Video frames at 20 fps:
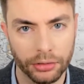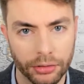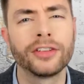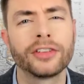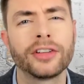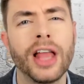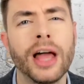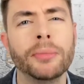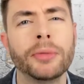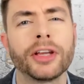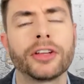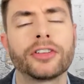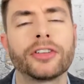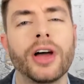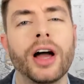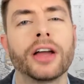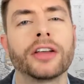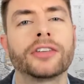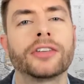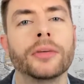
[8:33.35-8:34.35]
When Islamic
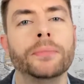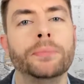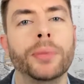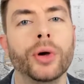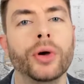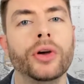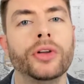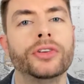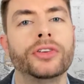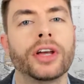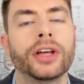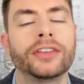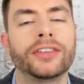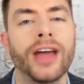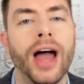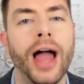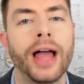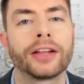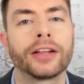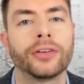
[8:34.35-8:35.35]
sites are burned,
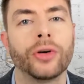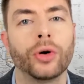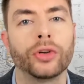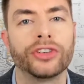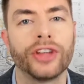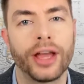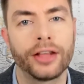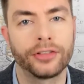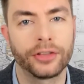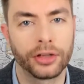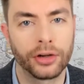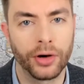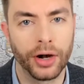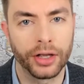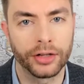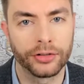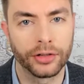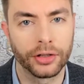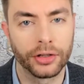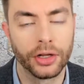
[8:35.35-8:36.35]
attacked, or
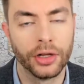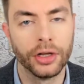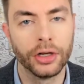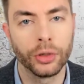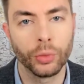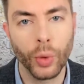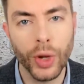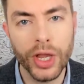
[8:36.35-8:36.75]
desecrated,